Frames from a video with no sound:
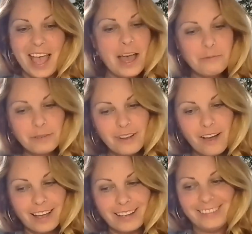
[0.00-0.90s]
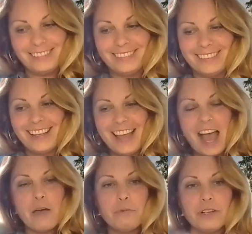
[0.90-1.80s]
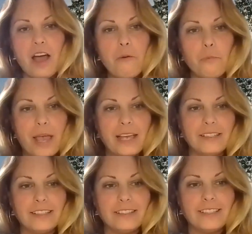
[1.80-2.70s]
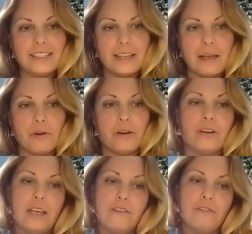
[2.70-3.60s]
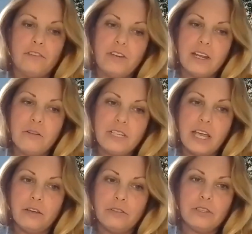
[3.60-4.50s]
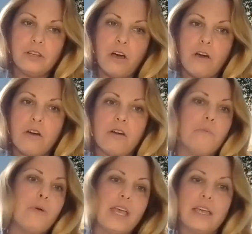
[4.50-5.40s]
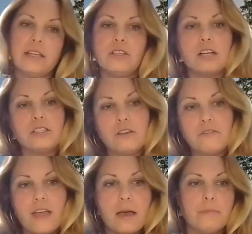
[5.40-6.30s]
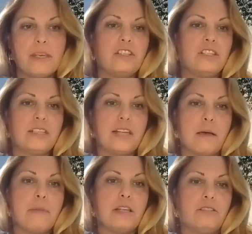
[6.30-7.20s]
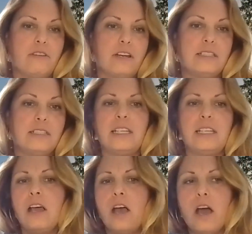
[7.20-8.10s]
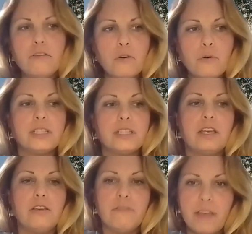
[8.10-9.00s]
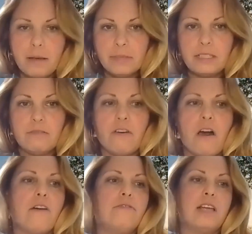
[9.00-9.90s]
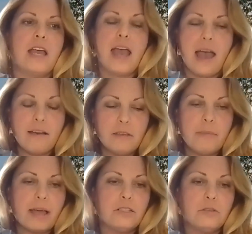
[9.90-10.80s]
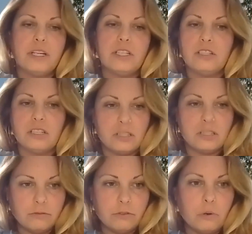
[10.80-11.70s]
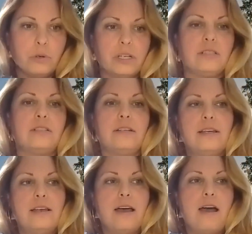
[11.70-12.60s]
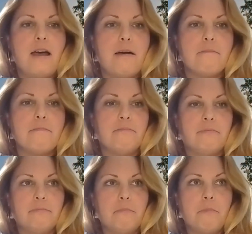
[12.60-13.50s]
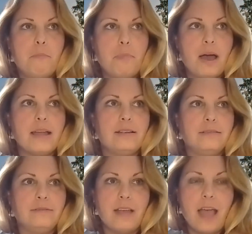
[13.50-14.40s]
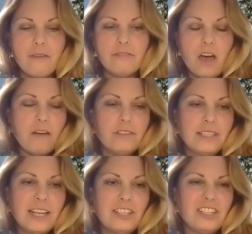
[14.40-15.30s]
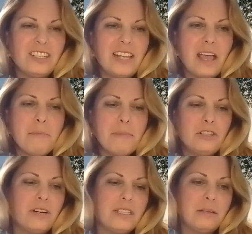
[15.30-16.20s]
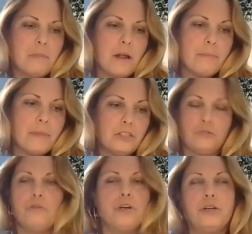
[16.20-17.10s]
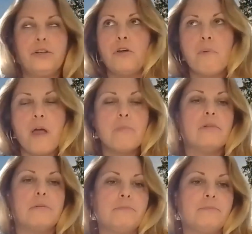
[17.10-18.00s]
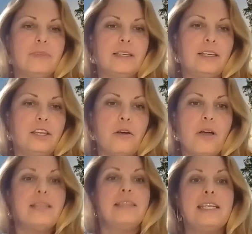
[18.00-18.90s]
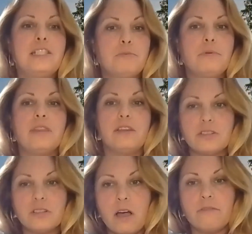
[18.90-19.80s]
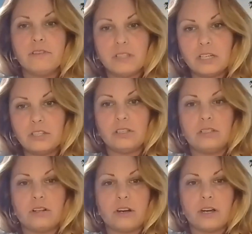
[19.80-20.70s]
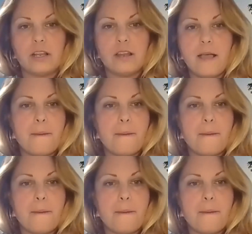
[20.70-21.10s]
I would not wait until December. If you need a day or so, a week, and talk to your family and just say, I'm interested, of course, get your families involved, have them ask questions, of course. But have the conversation, just say, I'm interested, but I'm not sure. No problem. At least there's a conversation started.